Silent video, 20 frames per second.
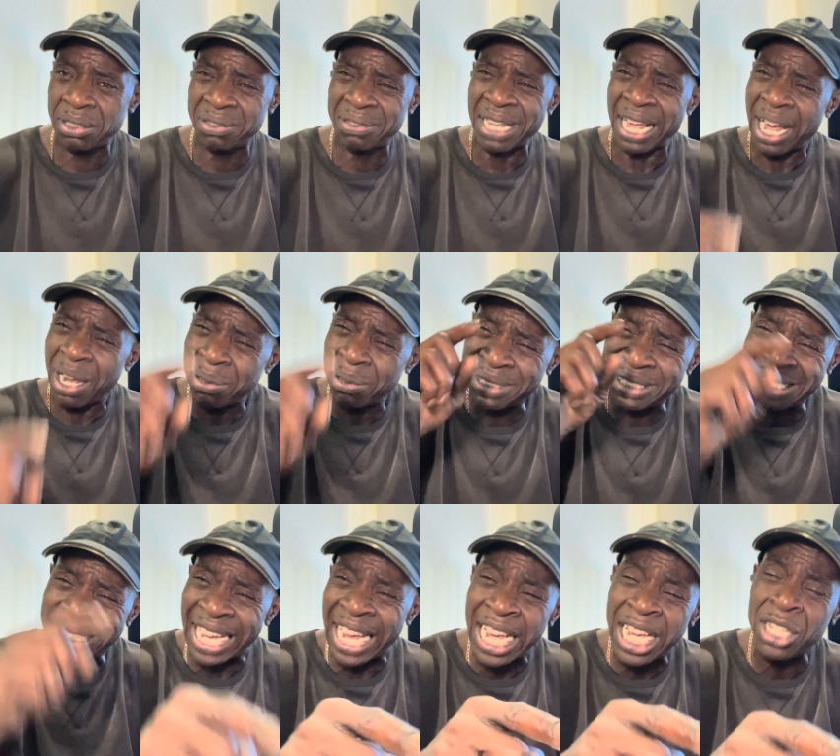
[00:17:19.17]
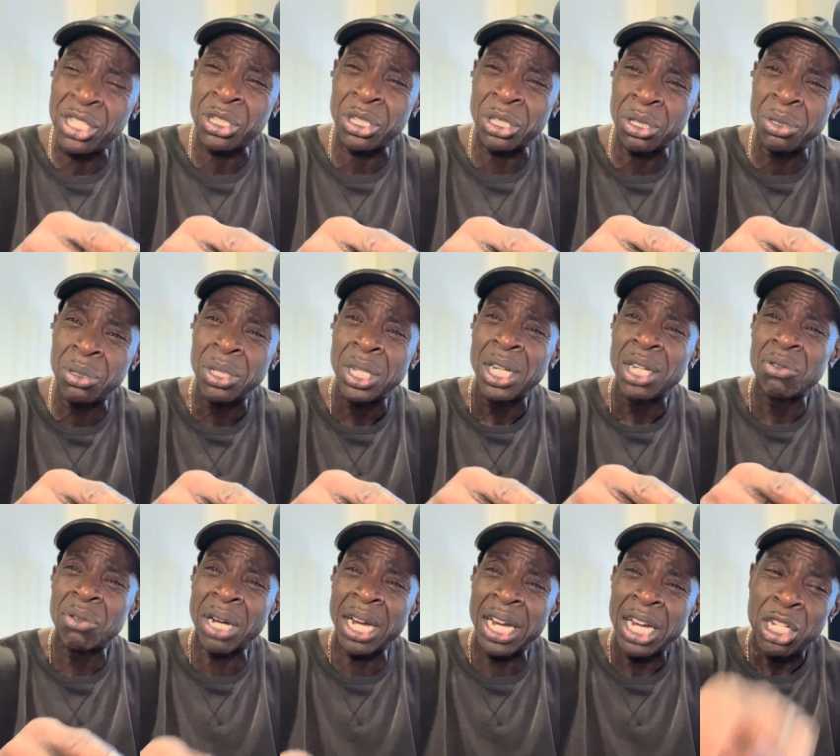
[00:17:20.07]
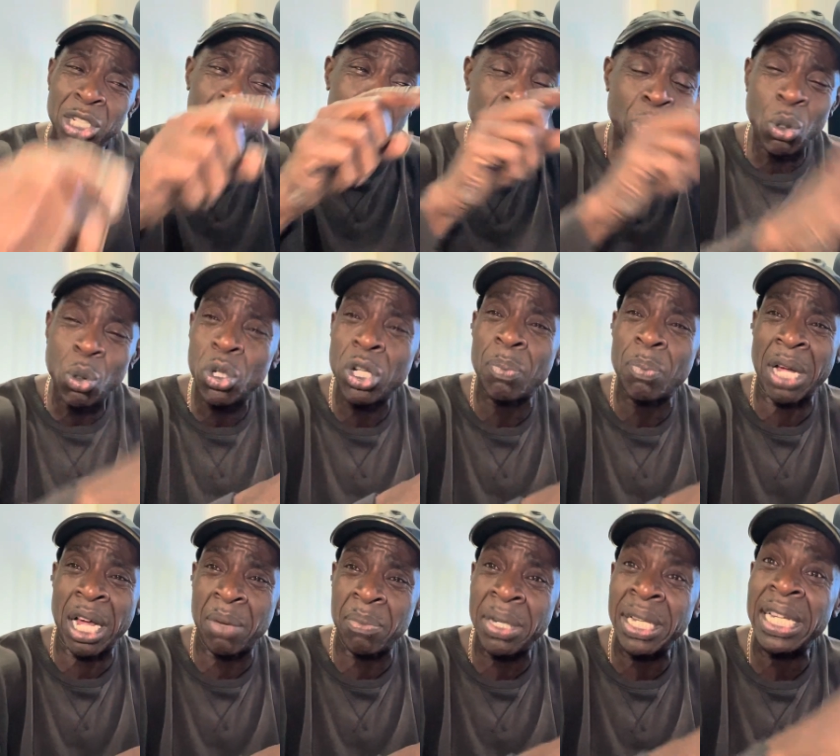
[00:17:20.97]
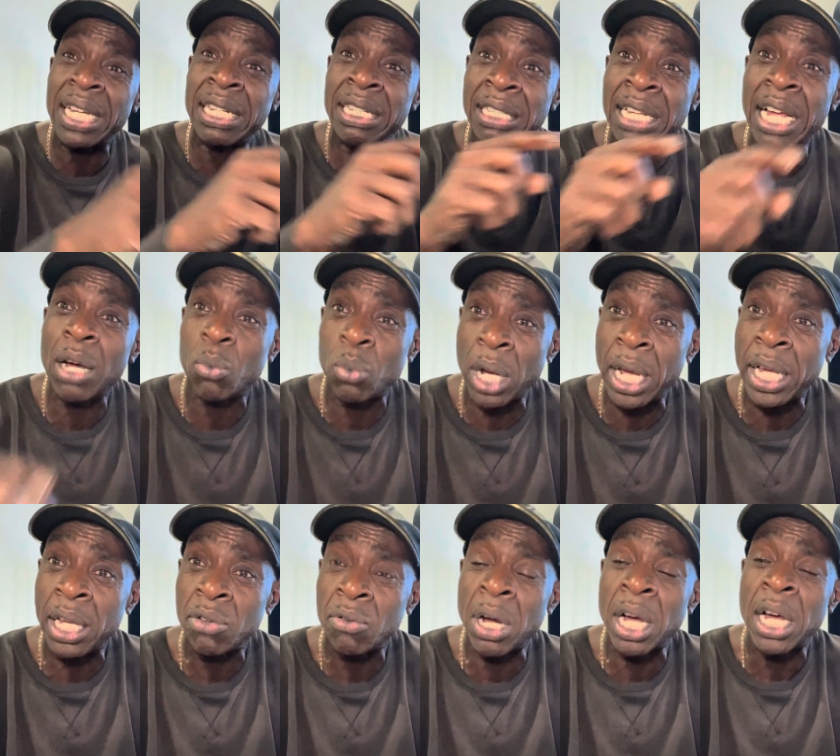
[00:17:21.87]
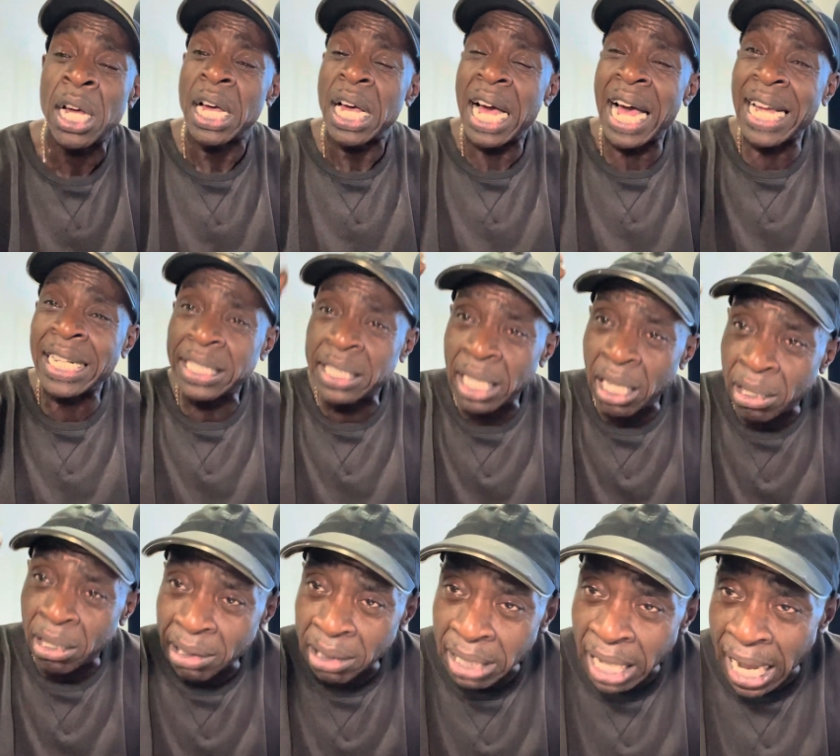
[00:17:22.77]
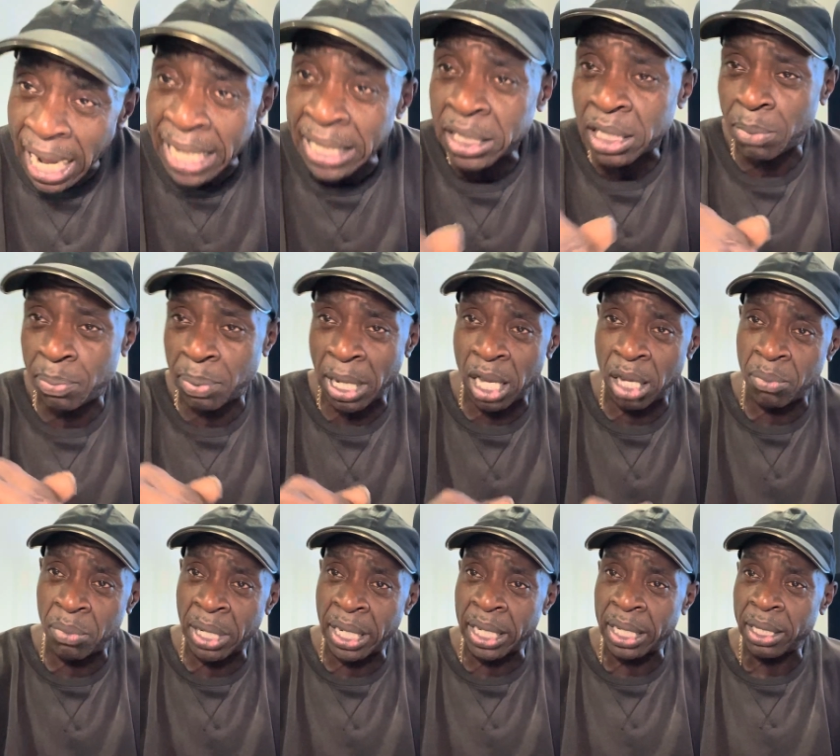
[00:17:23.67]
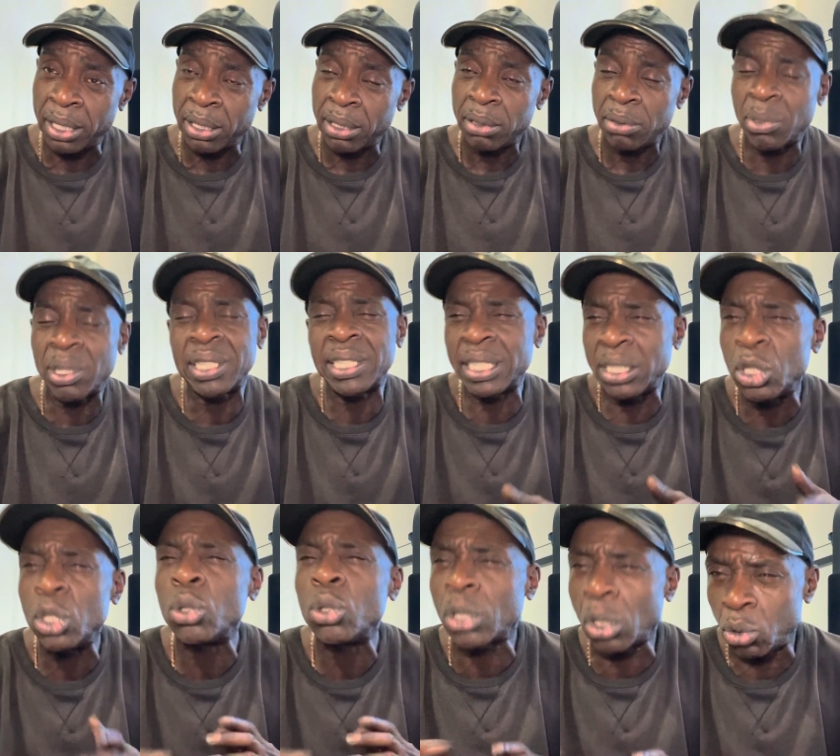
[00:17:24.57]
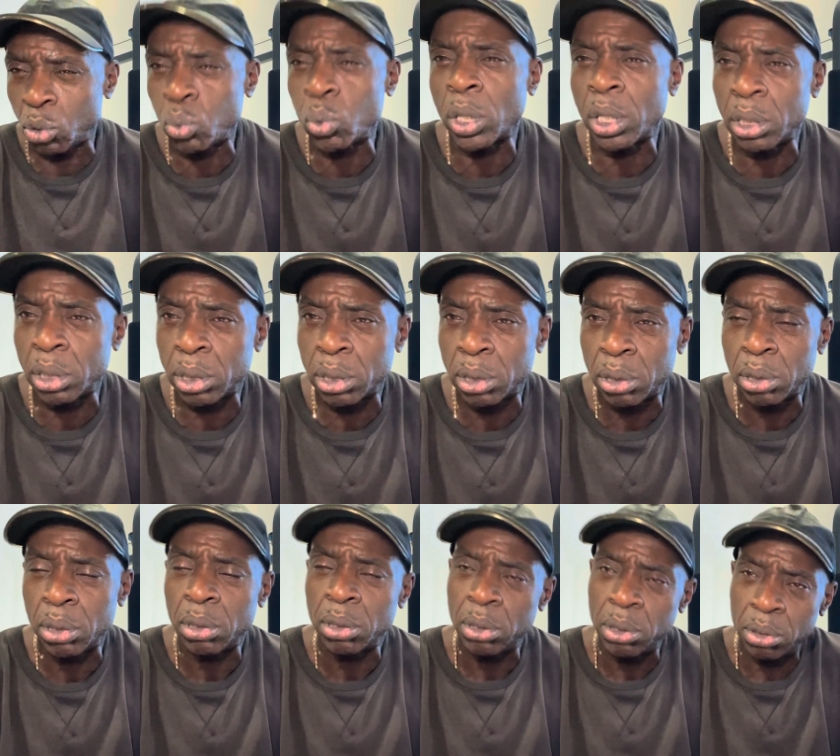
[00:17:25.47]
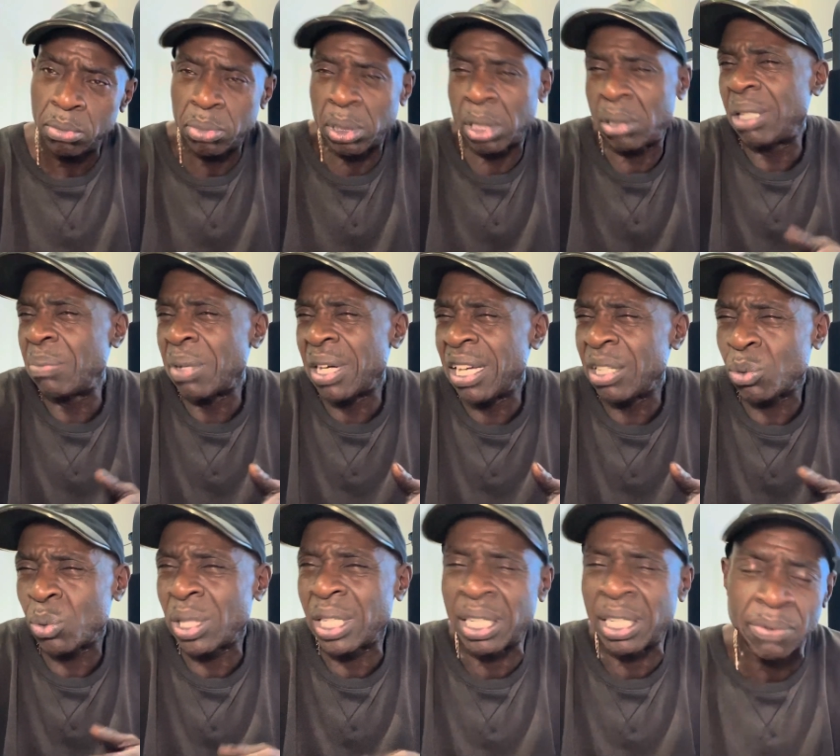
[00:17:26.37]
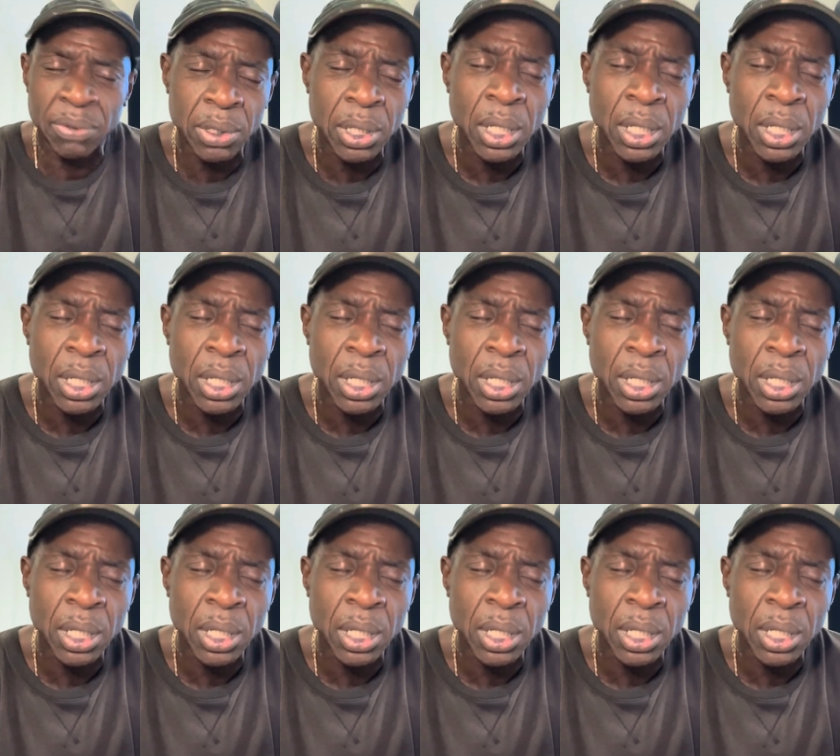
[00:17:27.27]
How dare you, right, talk about me in that way, right, and tell lies about me? Well, he didn't use those words, but he might as well have.